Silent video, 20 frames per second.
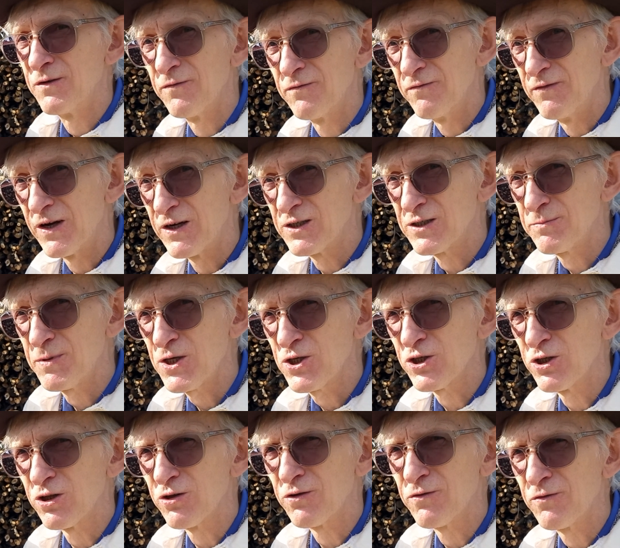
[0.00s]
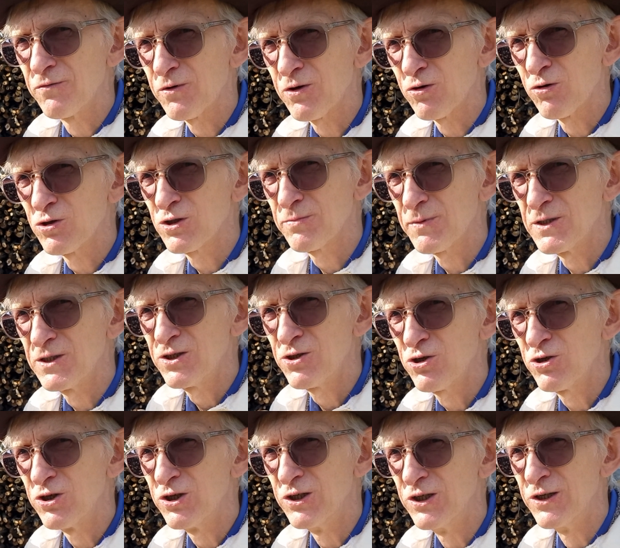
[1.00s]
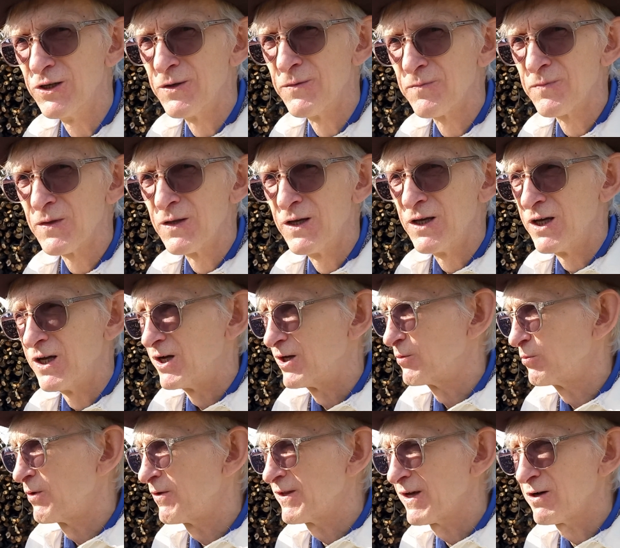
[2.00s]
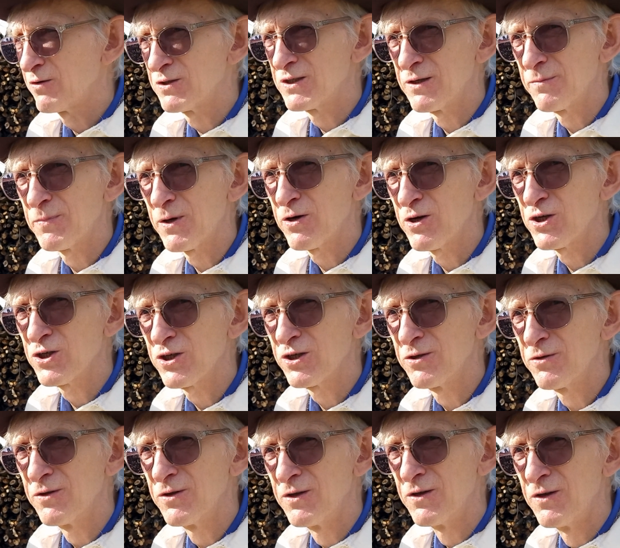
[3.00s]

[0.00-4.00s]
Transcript: very special cross positioning, and without separation